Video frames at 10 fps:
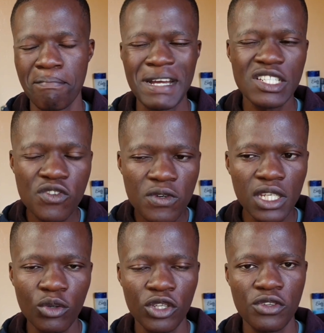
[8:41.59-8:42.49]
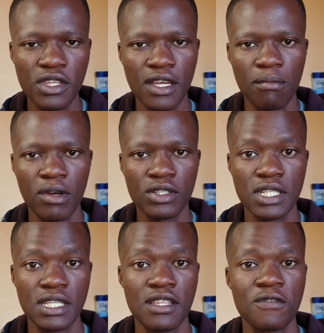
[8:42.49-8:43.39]
But really, when you think about
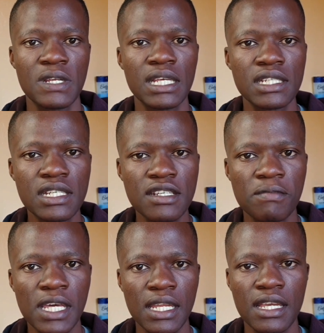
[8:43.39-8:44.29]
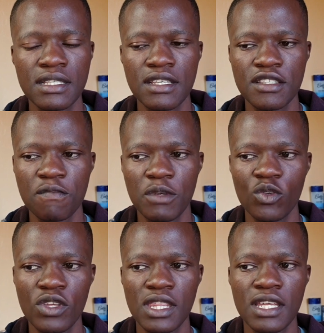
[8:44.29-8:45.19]
it, the relationship that exists
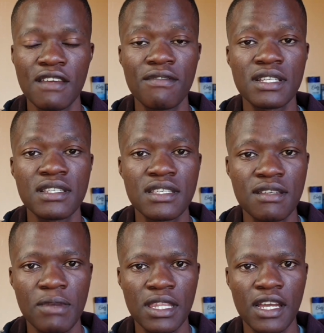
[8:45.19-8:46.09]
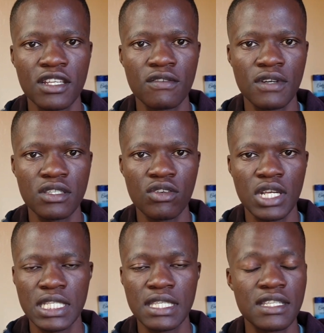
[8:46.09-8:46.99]
between the nervous system and the
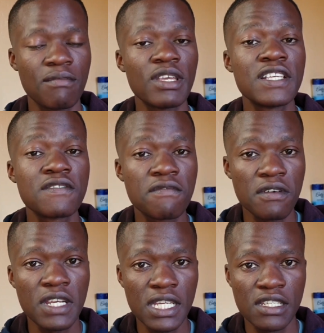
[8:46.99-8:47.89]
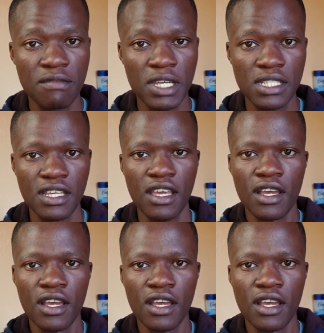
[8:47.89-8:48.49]
cardiovascular system is very intimate,